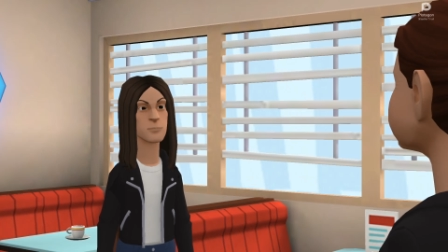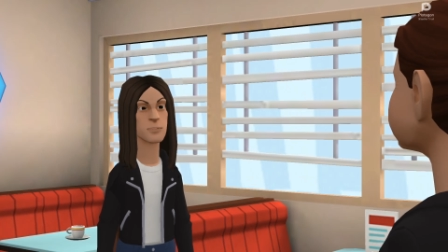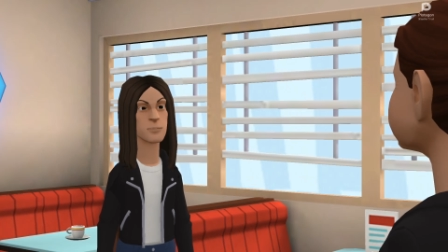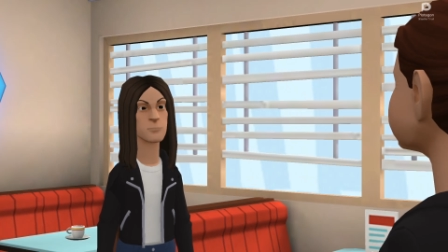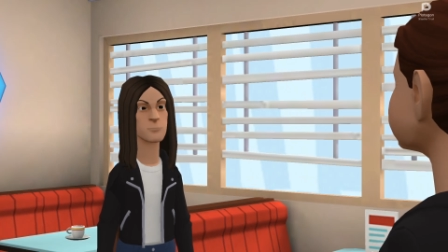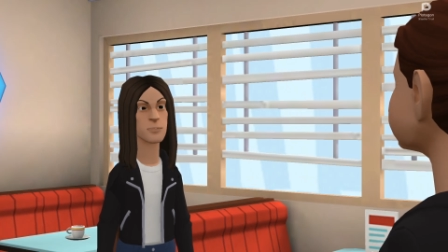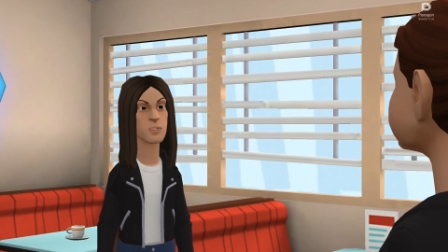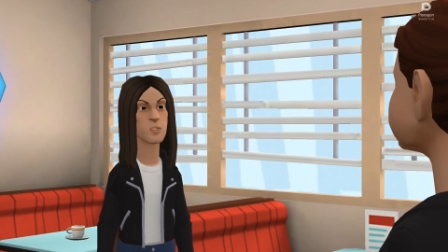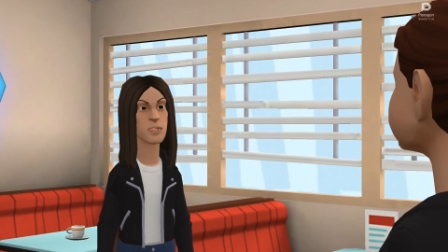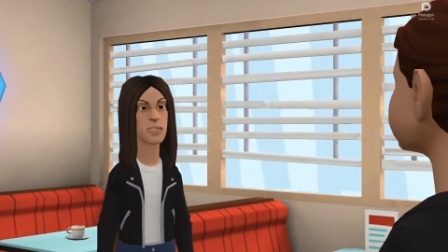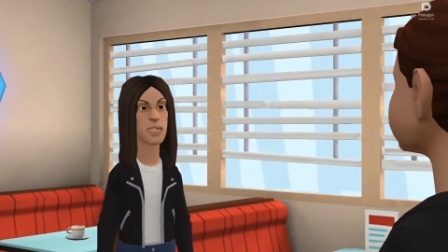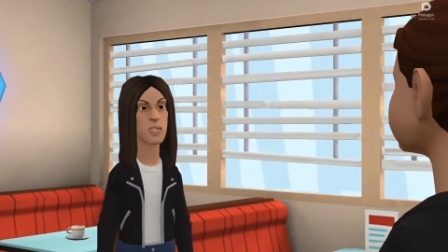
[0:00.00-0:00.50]

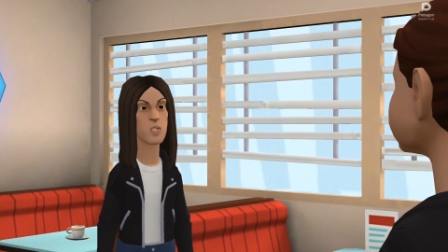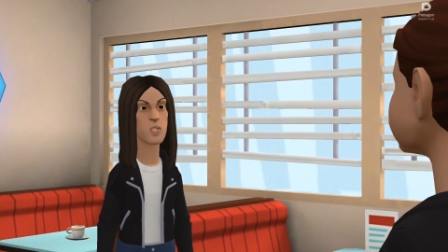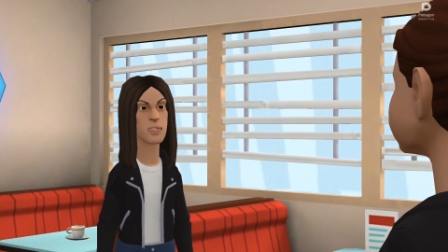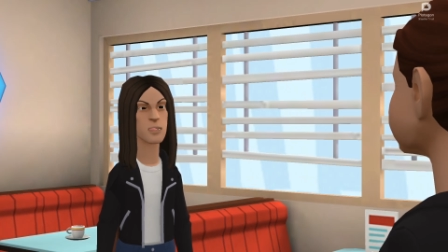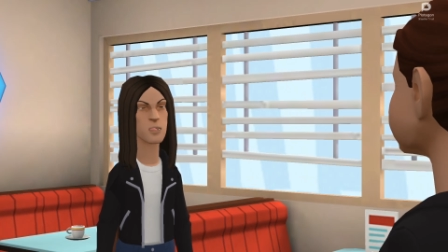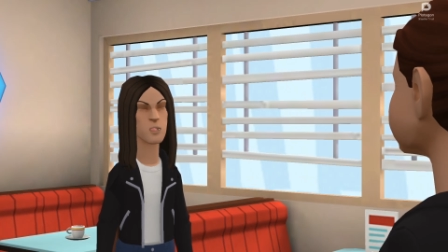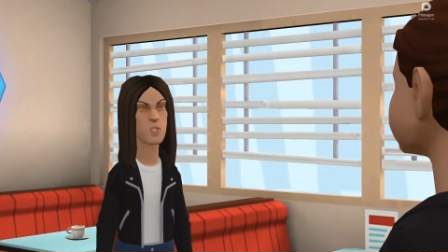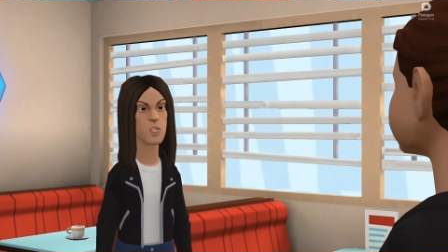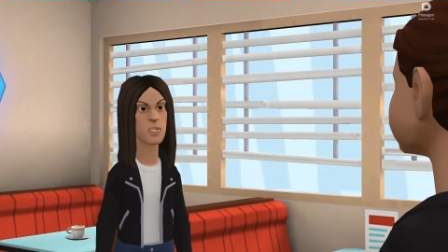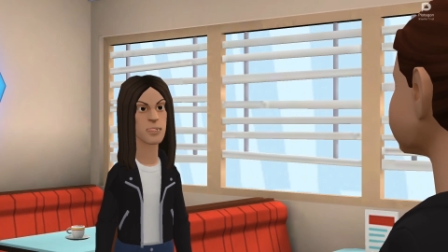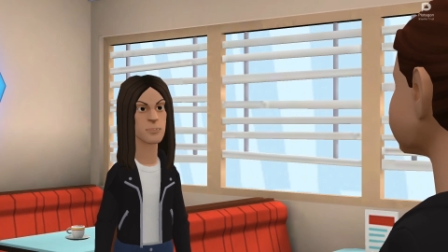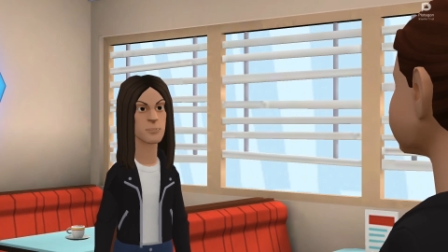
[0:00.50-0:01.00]
I'm going to
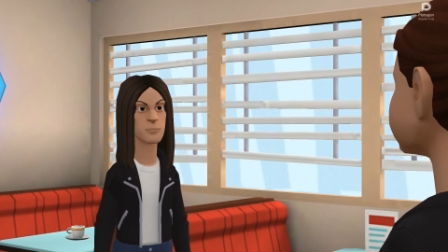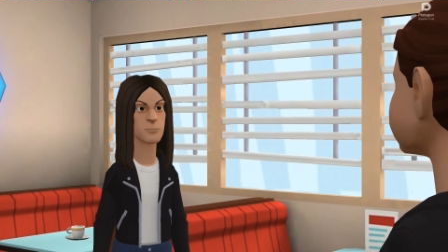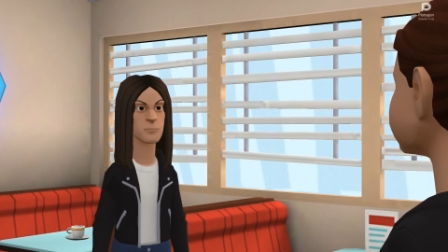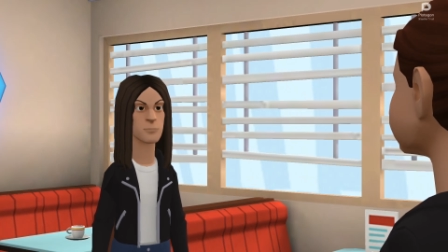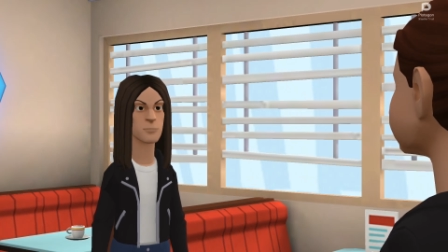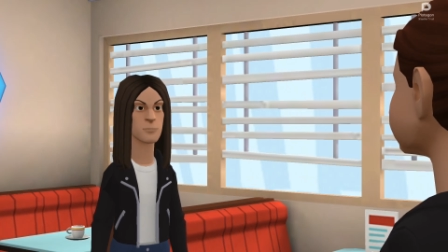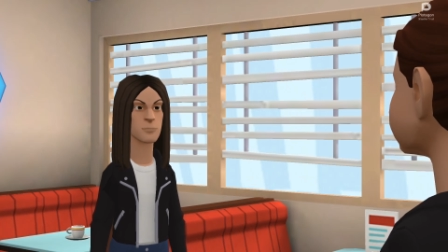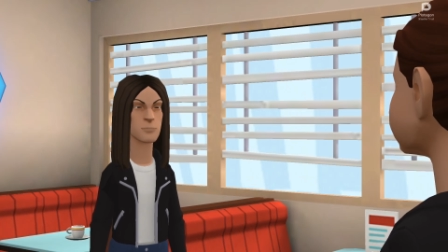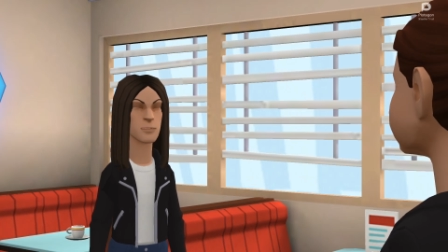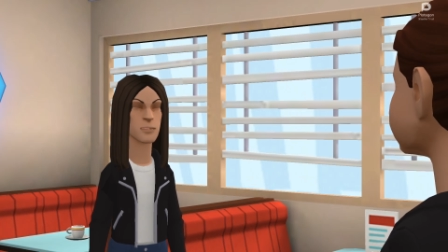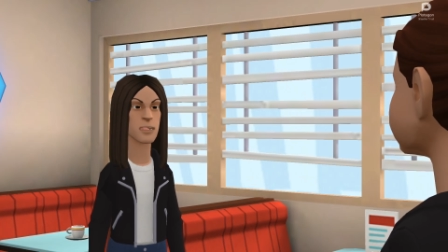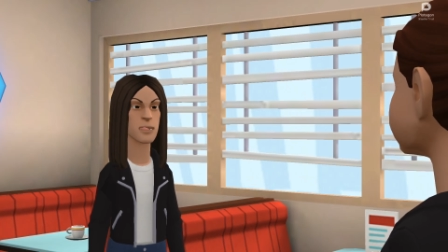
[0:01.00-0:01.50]
go to,
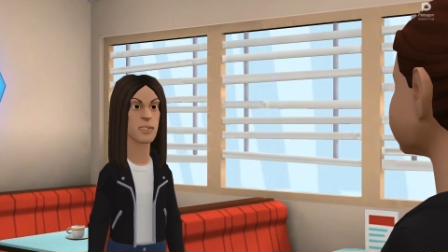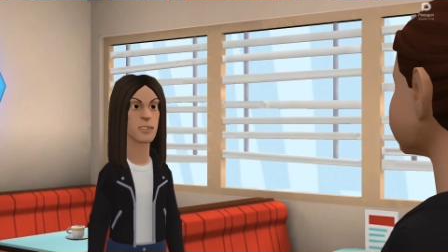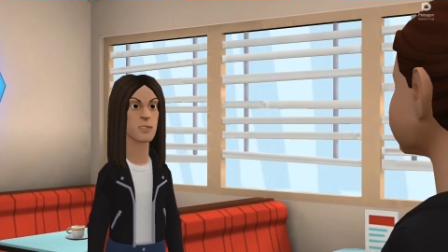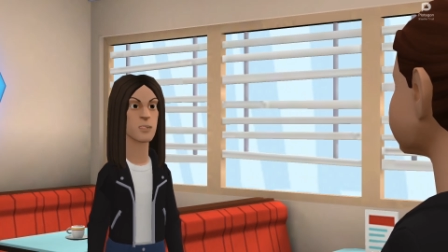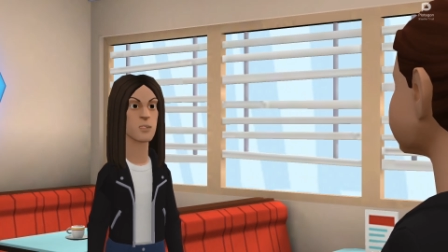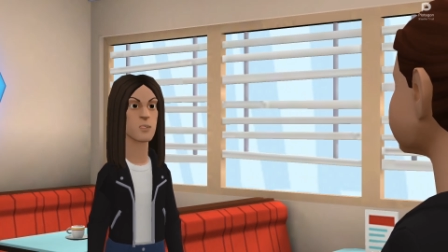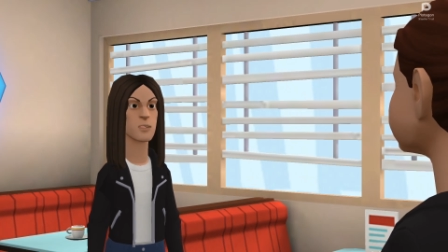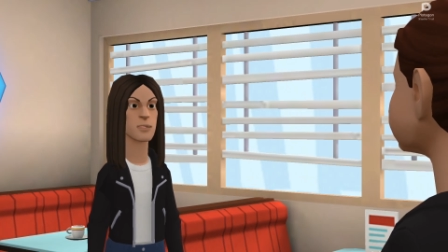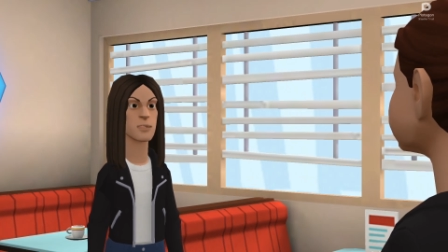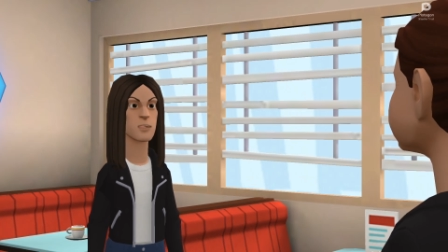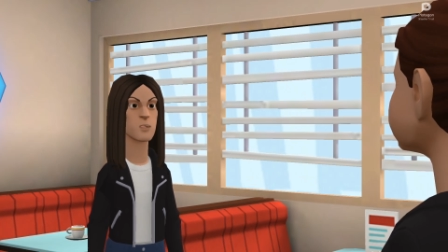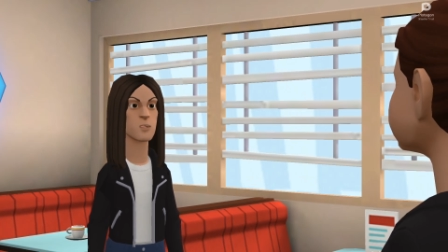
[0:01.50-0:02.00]
I
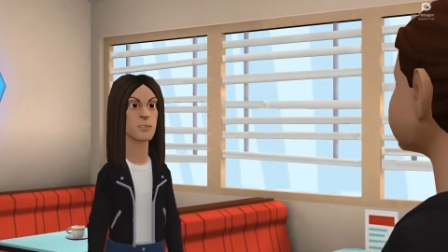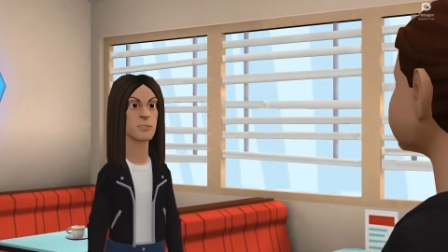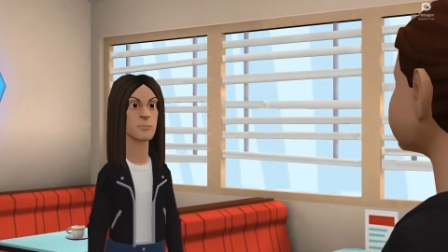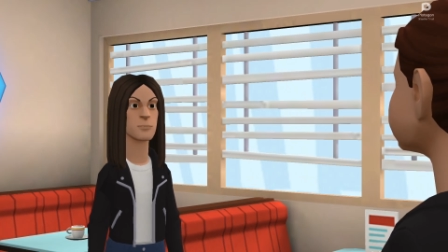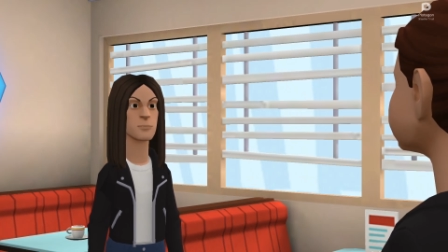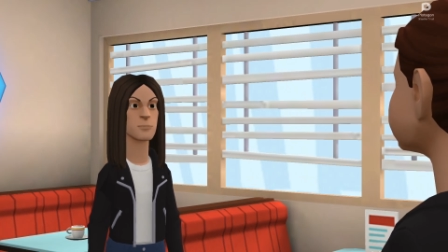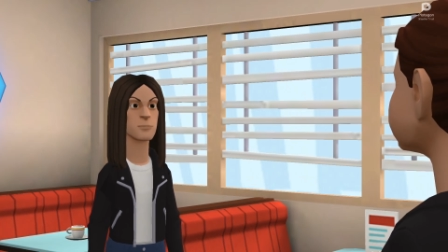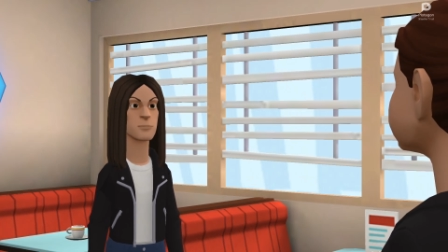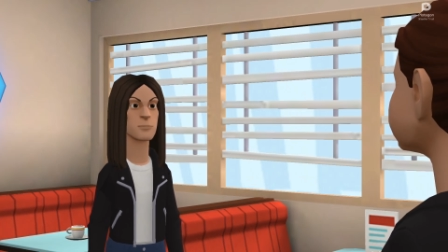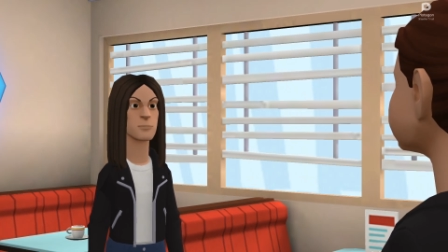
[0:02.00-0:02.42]
don't know,